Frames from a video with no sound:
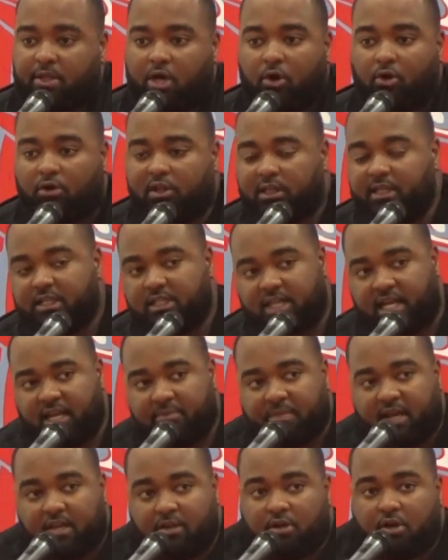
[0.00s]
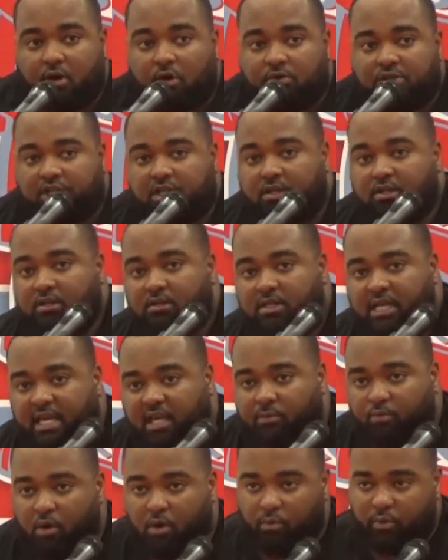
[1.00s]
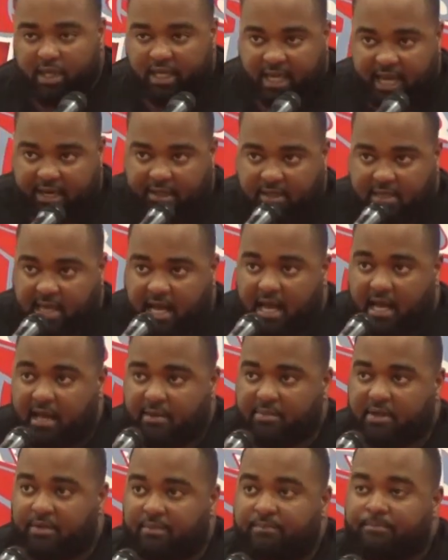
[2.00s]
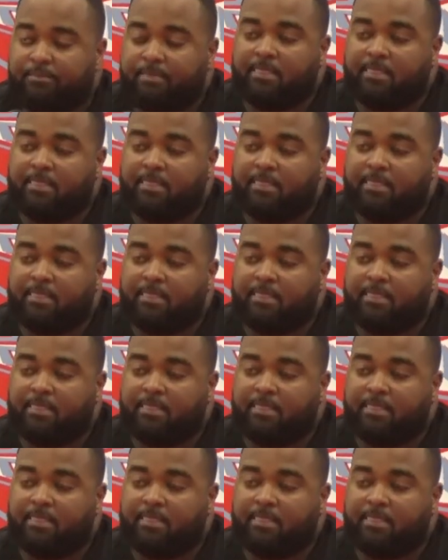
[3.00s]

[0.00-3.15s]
the old cliche, man, coaching, you take it 1 week at a time. And,